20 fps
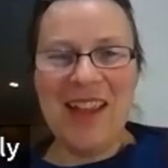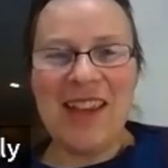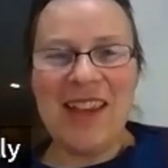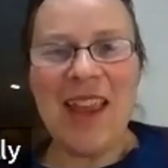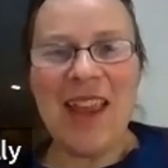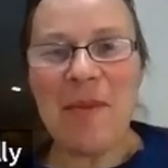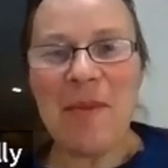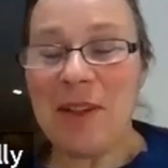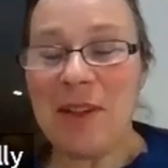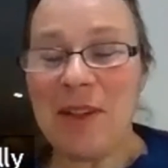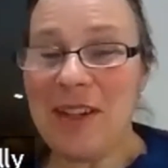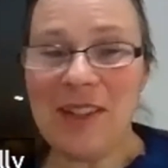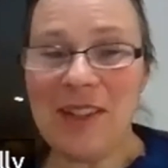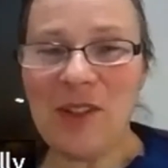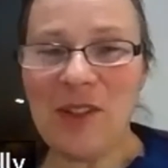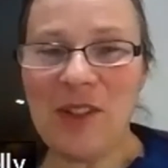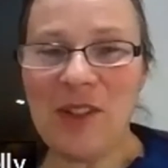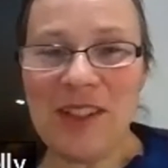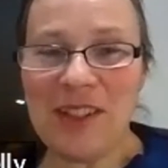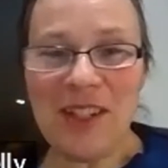Yeah, but
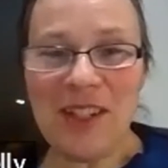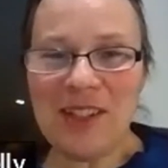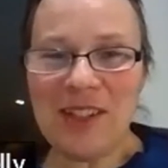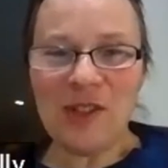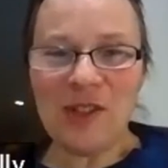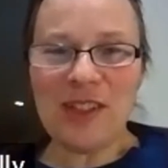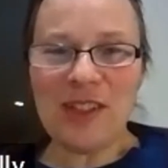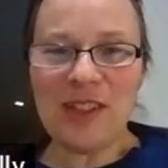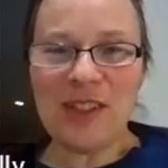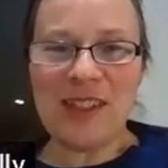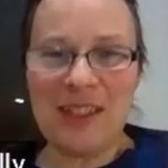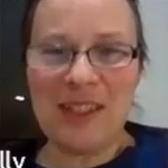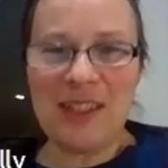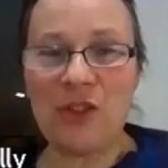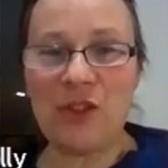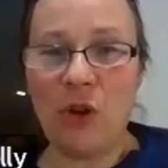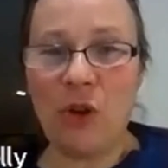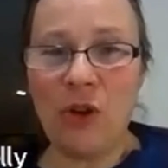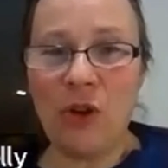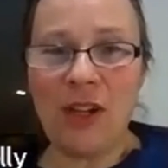
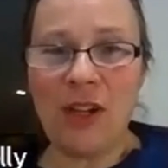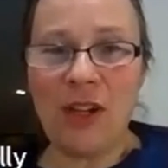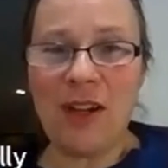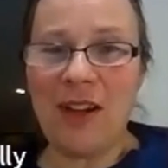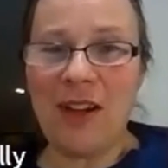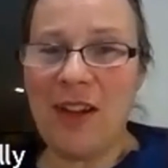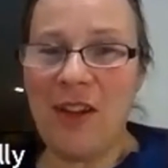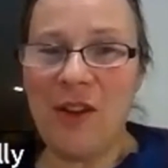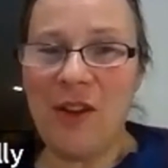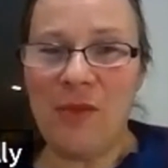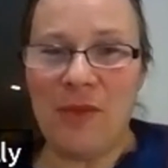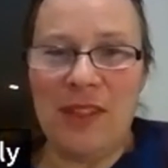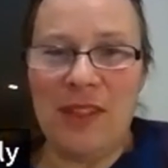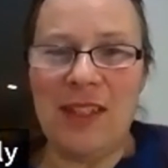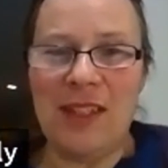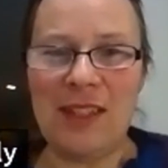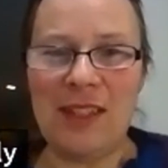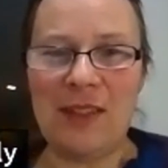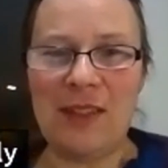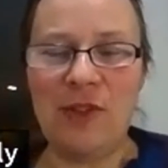it's draw.io.
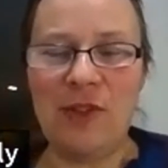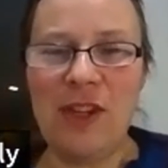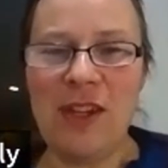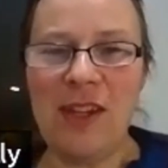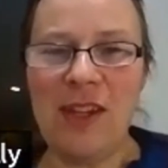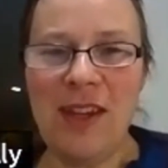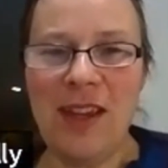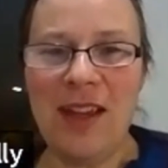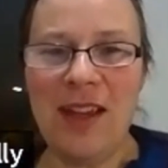It's free,